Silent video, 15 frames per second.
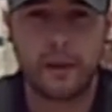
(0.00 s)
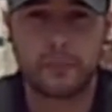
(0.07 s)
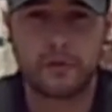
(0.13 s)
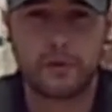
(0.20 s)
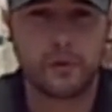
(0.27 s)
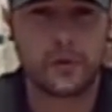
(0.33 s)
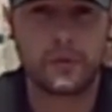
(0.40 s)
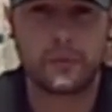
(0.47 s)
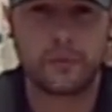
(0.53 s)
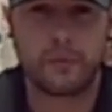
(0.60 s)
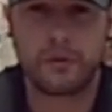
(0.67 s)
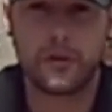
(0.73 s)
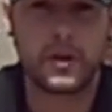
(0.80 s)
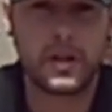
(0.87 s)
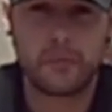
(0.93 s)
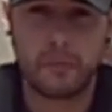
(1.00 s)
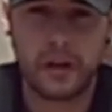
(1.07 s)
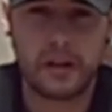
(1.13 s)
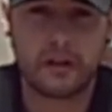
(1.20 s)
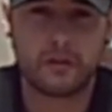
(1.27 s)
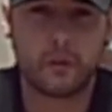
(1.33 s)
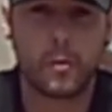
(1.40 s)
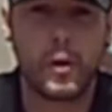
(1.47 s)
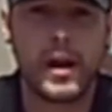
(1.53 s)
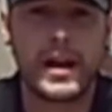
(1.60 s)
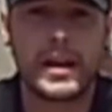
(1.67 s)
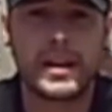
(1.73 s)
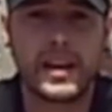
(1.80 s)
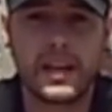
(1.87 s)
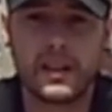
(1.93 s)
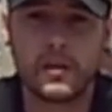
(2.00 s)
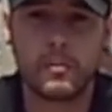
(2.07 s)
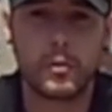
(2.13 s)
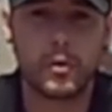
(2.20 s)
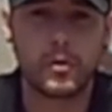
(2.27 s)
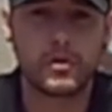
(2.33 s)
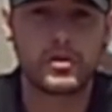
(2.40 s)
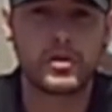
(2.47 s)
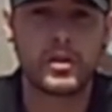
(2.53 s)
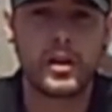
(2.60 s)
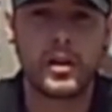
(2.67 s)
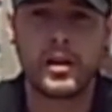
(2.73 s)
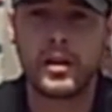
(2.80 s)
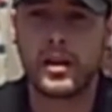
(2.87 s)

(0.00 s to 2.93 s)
up to 30 meters away in the bush